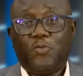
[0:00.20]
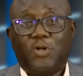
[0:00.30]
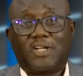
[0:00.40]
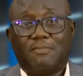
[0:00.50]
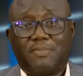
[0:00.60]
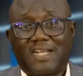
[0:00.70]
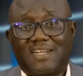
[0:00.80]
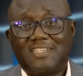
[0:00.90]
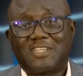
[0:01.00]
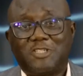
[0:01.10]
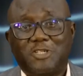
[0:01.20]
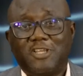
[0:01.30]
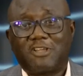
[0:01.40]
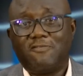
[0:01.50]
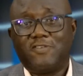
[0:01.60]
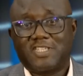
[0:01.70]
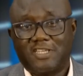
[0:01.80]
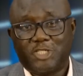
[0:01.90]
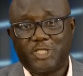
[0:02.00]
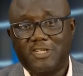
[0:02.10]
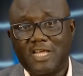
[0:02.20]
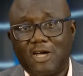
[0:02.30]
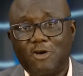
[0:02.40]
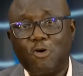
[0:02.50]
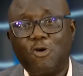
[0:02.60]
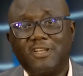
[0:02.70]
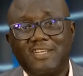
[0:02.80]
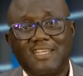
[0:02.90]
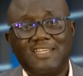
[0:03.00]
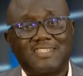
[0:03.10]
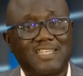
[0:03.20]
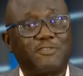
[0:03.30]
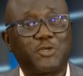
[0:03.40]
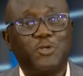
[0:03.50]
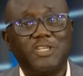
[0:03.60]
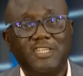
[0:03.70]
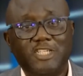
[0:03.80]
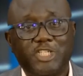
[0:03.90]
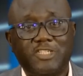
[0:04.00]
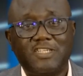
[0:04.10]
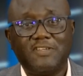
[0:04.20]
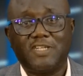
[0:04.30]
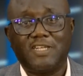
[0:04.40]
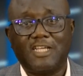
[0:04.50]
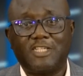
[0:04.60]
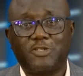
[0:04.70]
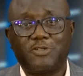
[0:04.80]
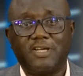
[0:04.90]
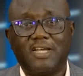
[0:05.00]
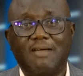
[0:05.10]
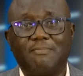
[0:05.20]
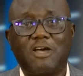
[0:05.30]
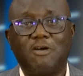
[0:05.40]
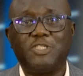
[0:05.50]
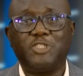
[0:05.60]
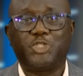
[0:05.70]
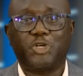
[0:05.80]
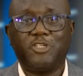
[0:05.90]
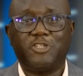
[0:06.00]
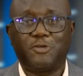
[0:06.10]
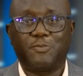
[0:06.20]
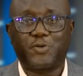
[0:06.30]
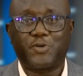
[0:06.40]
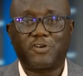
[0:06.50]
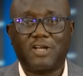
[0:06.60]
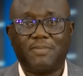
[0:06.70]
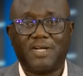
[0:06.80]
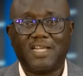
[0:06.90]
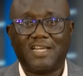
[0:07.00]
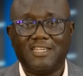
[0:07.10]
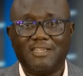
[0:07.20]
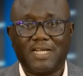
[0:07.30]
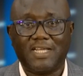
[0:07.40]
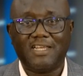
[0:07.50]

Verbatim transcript: Welcome back. Let's continue the conversation now on the Safe School Initiative in Nigeria. I'm now being joined on the program by Halima